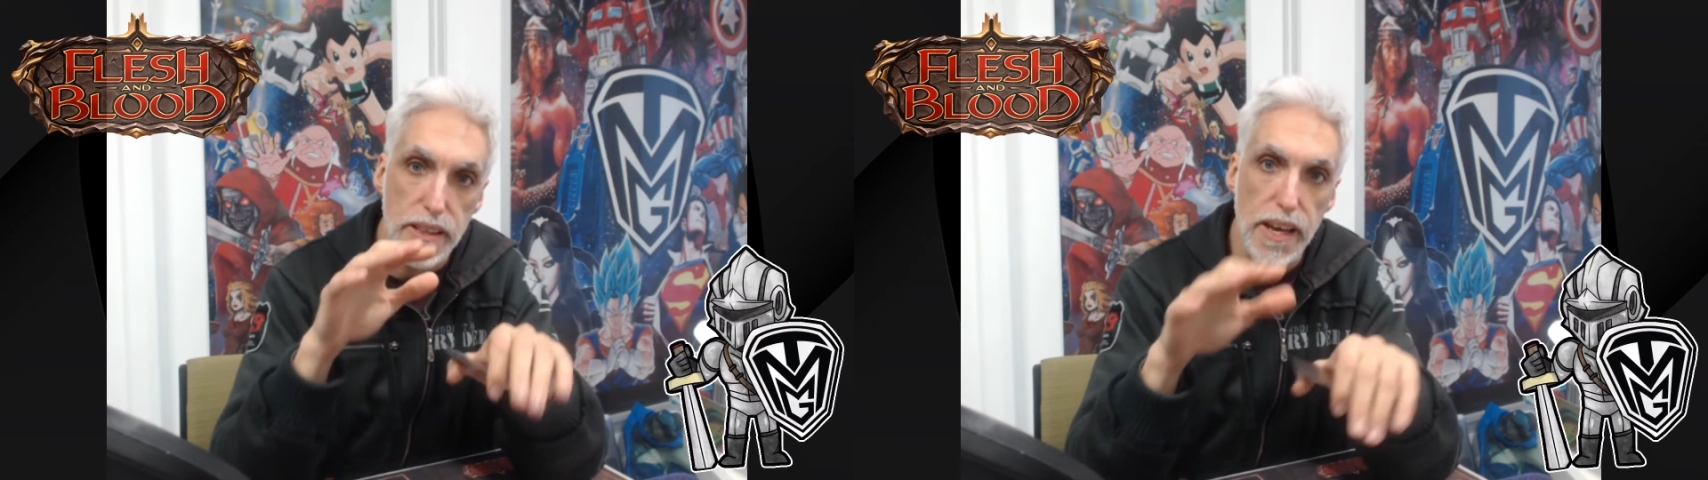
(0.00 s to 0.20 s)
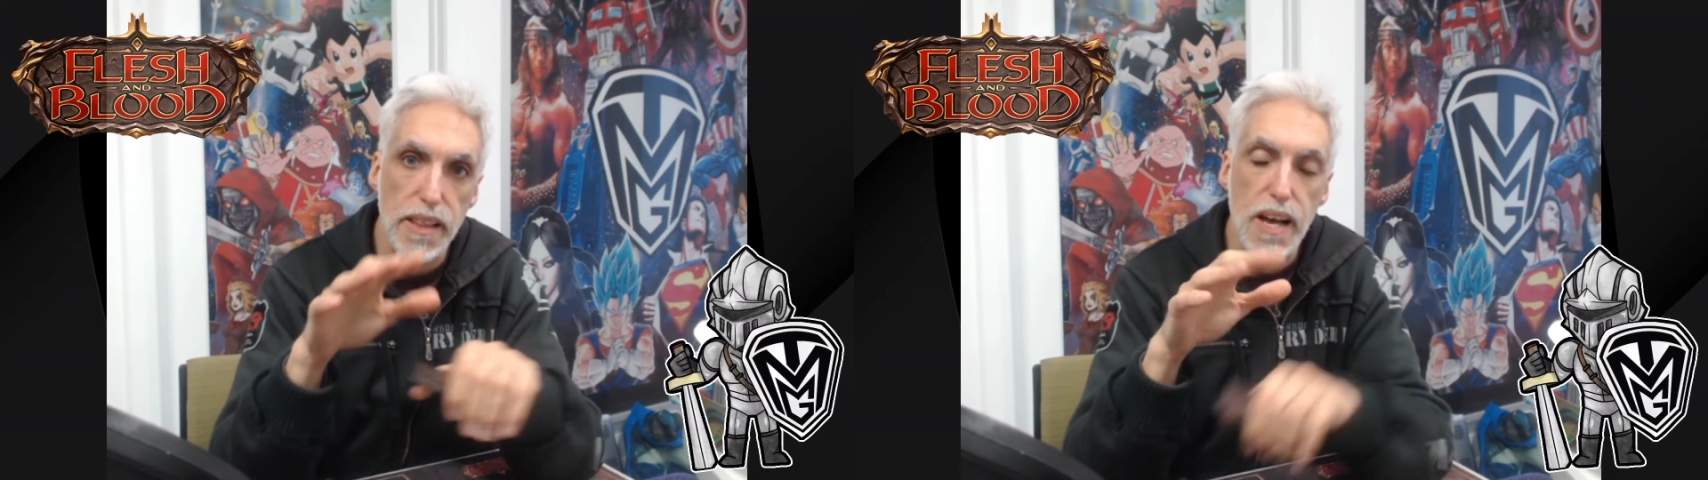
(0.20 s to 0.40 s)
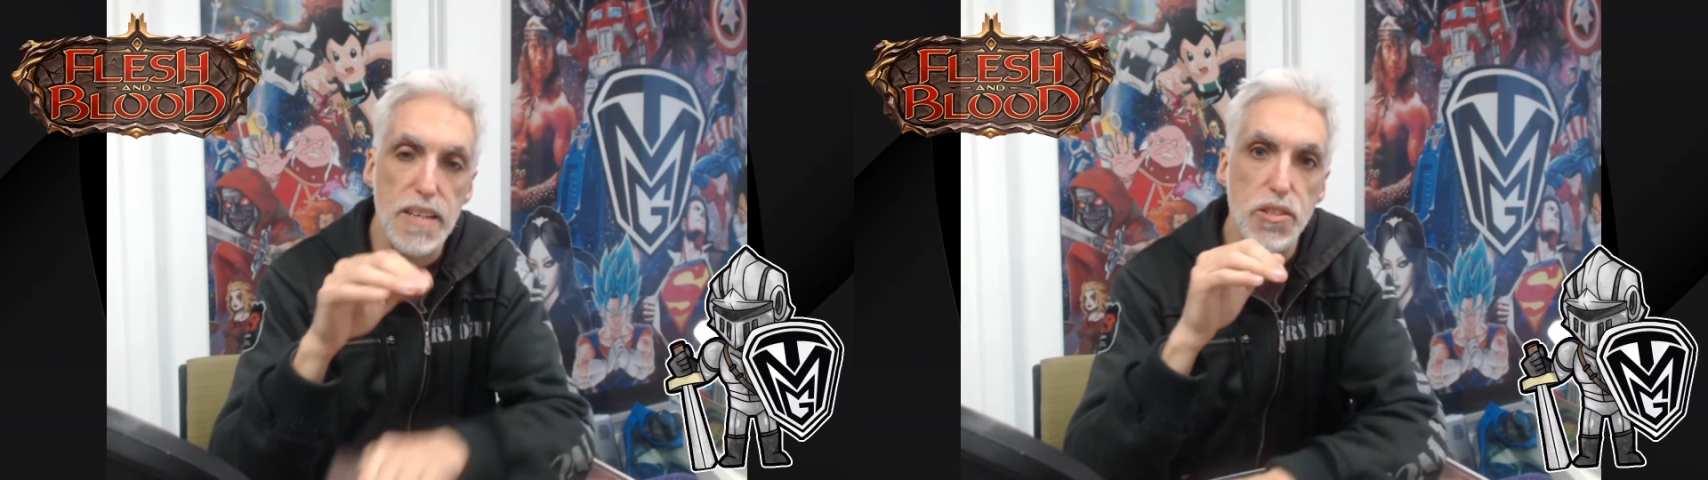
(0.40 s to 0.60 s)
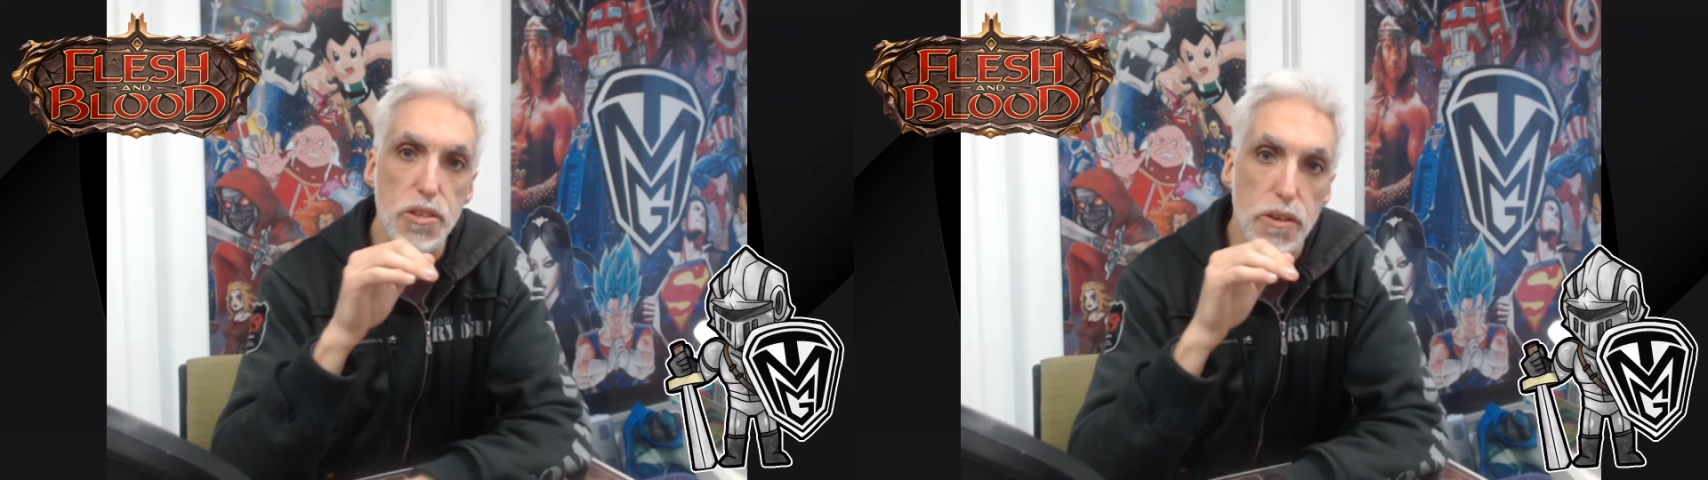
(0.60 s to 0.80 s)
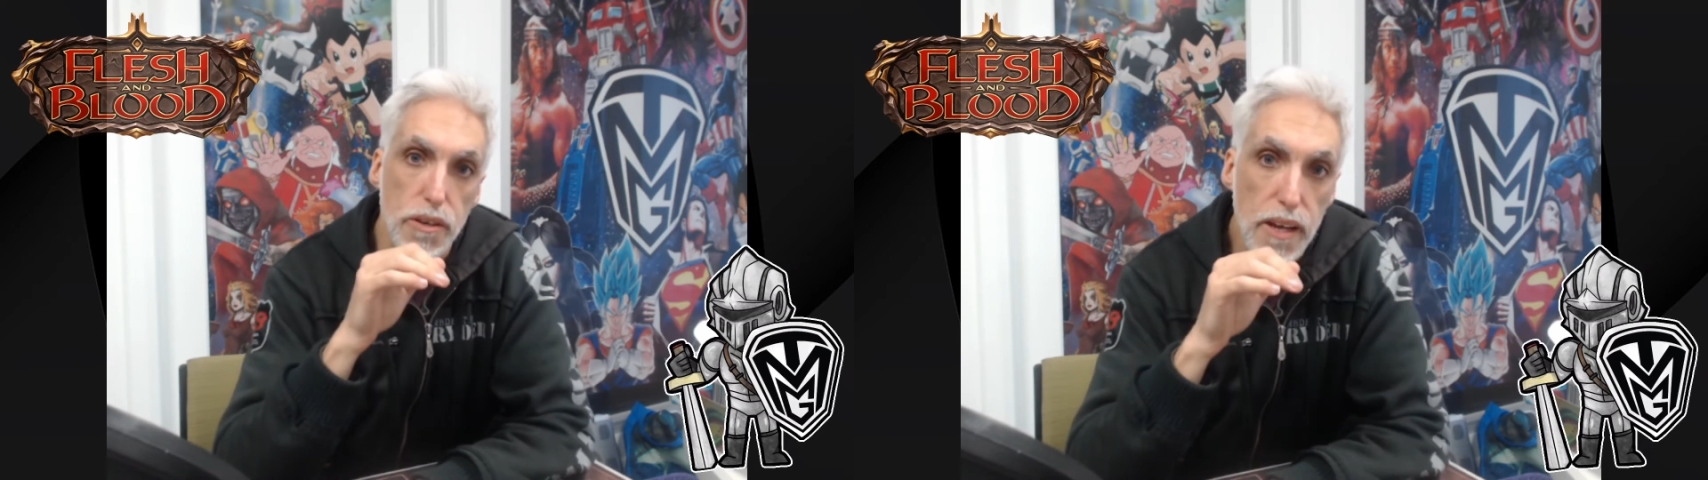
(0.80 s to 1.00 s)
in that last
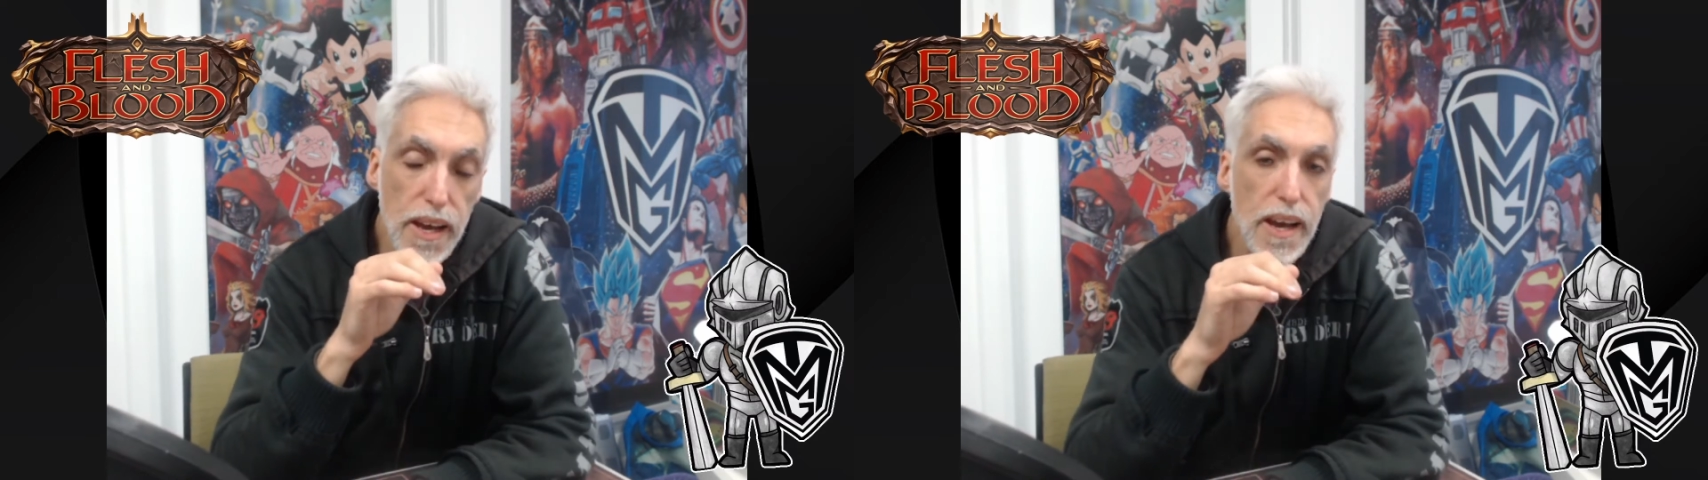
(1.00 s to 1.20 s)
turn,